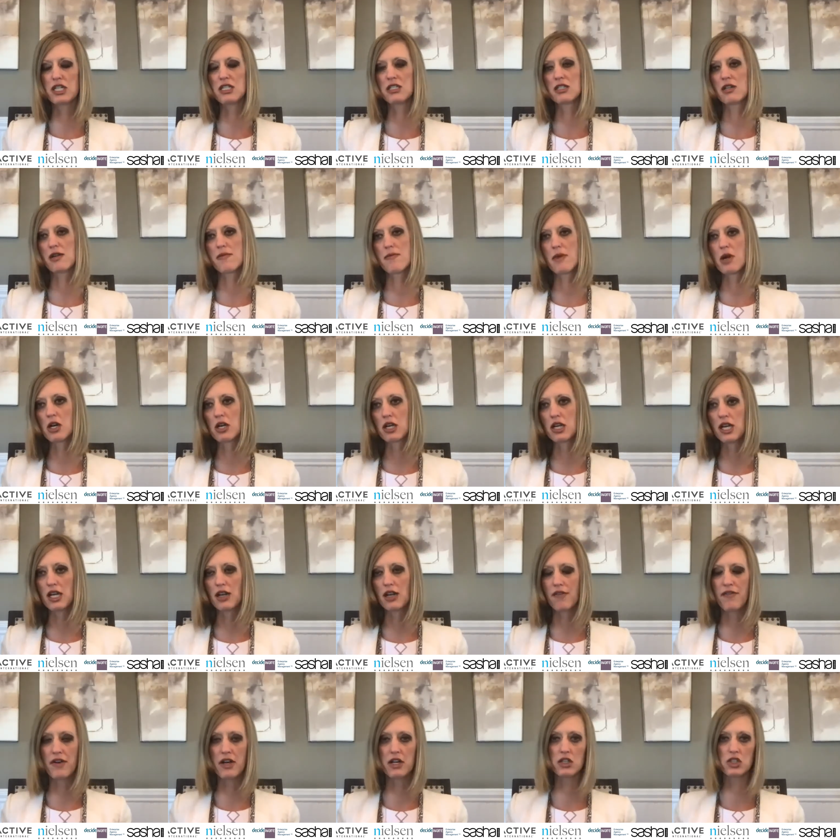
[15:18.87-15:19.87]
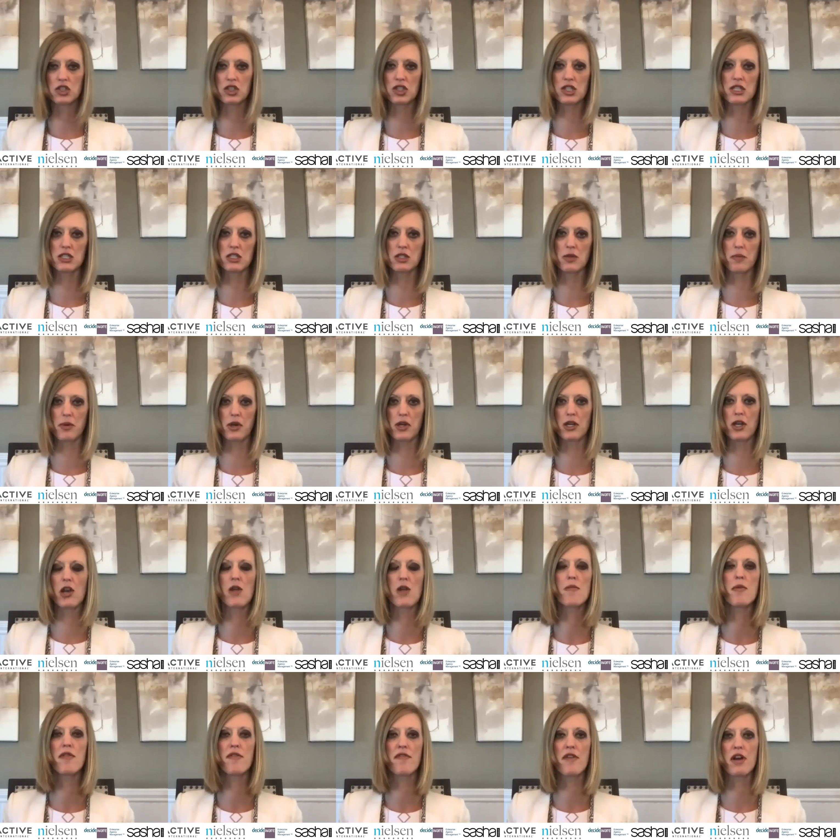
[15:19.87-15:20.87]
Is it a marketing function? Is it a
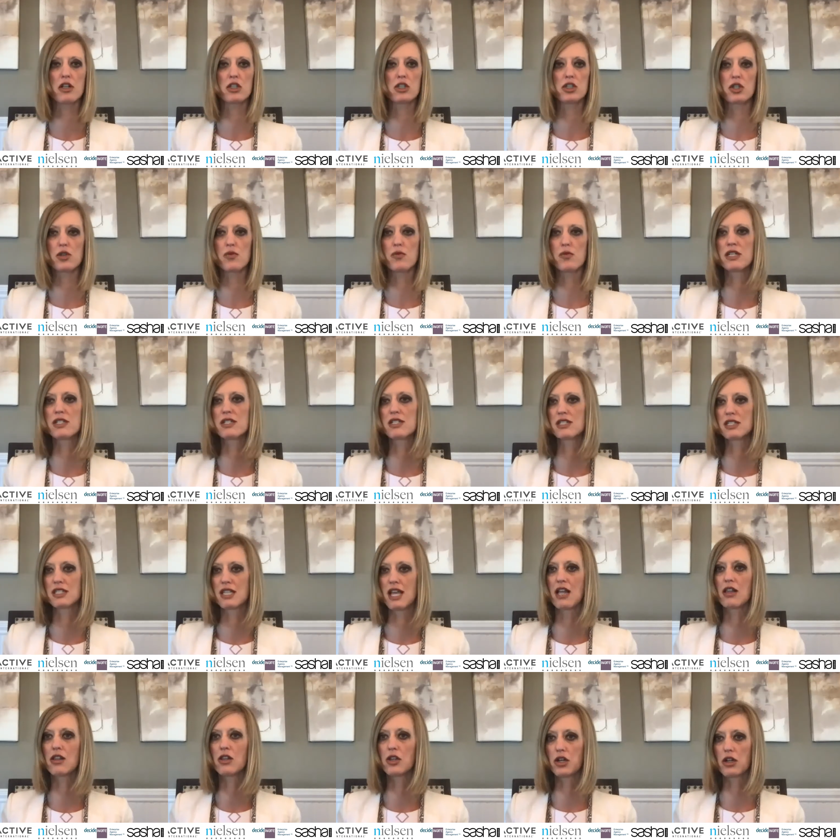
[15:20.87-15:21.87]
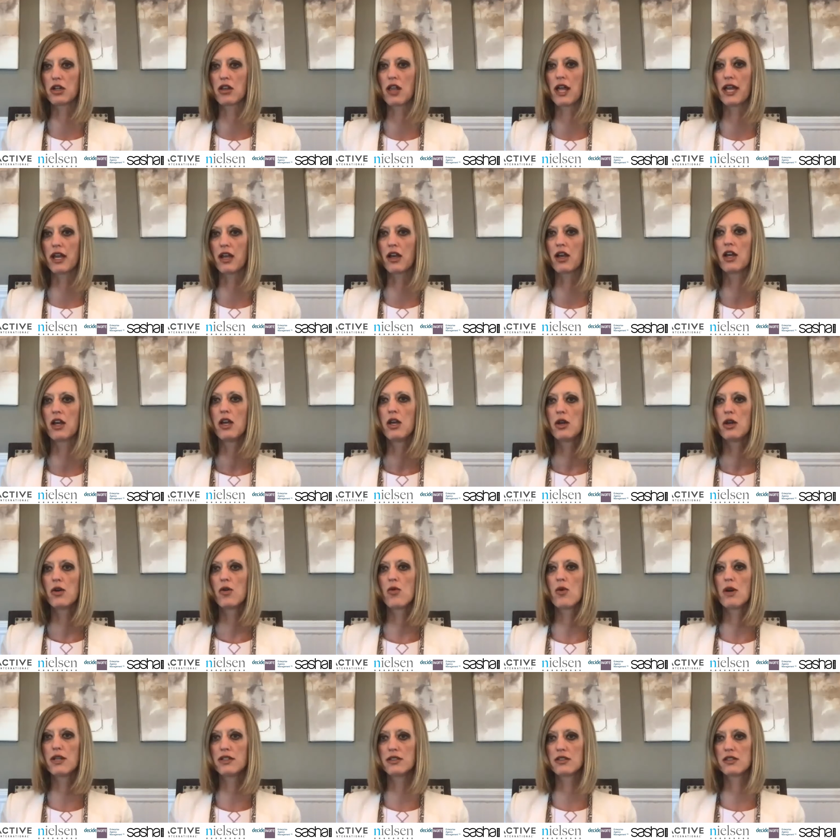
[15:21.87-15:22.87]
procurement function? What does that look like
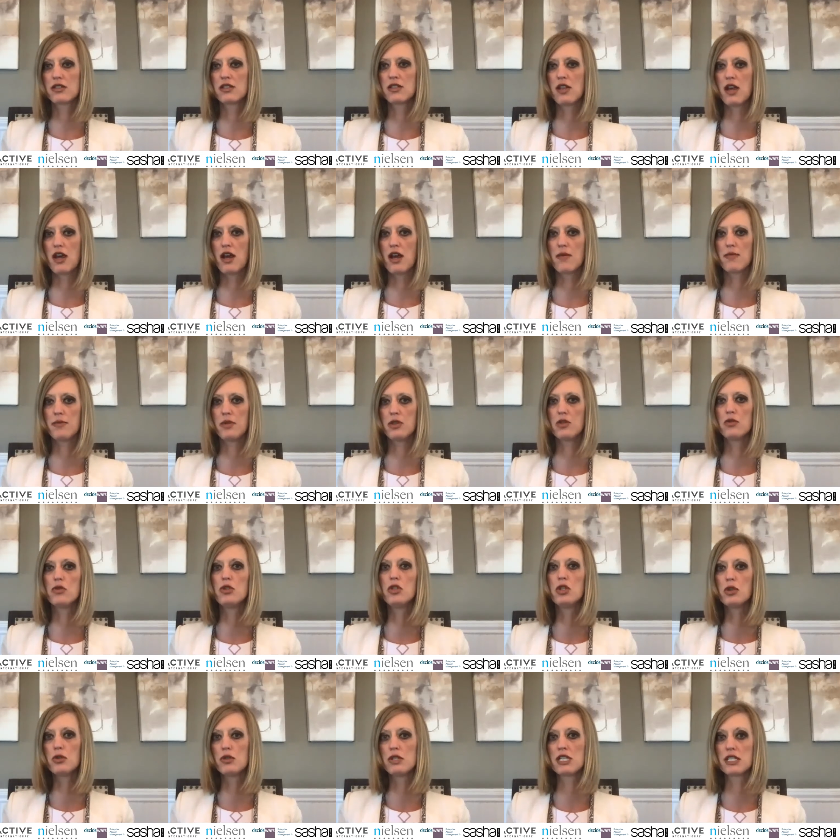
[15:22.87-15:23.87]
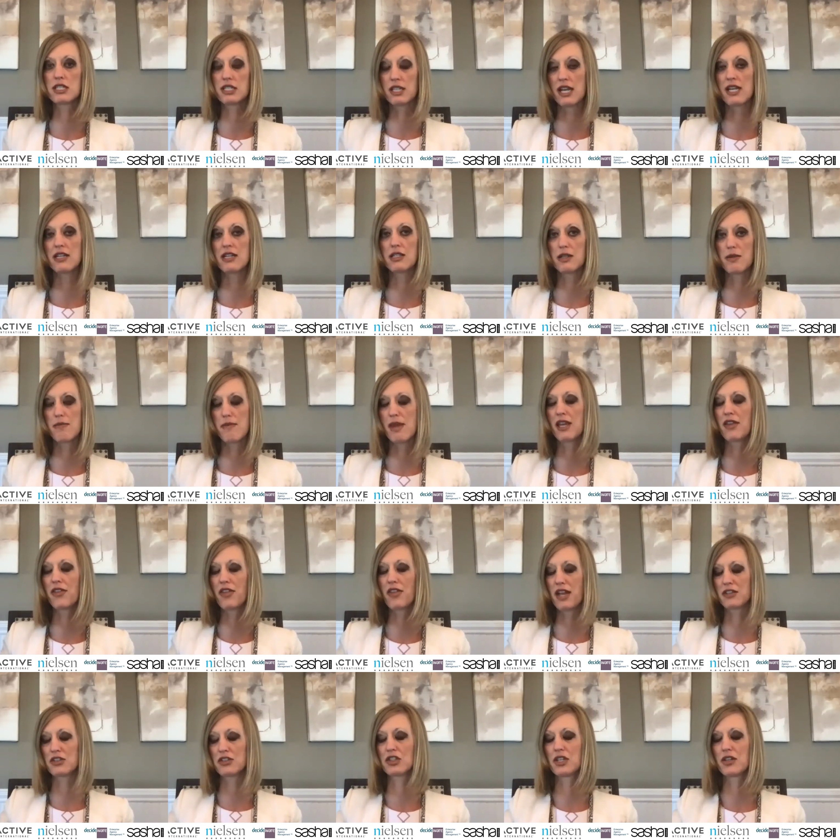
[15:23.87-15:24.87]
once you do decide to make
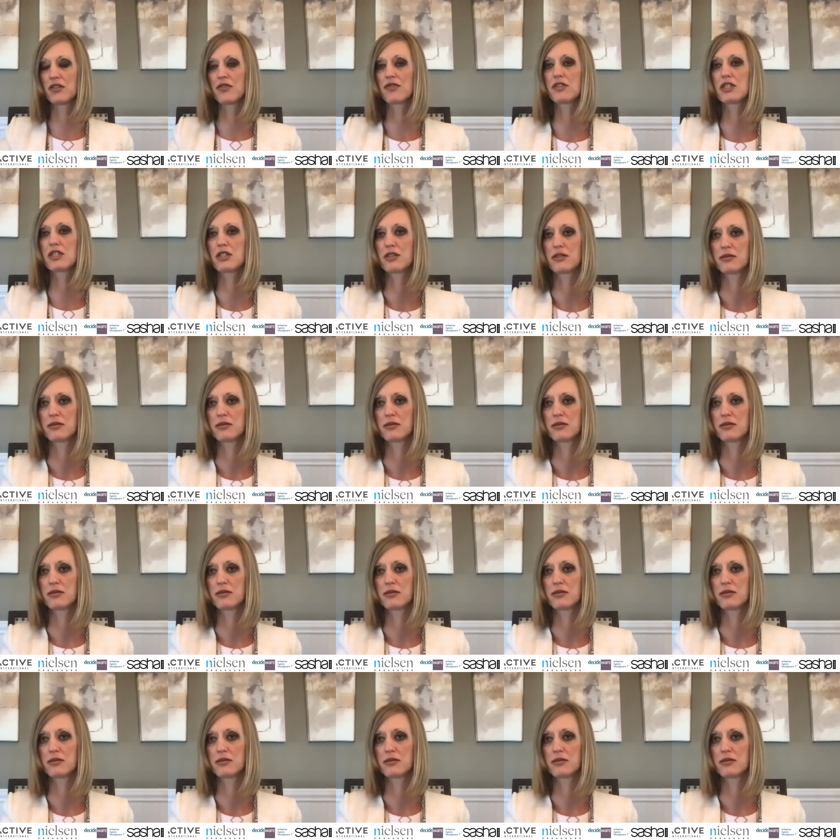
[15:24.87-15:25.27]
that shift?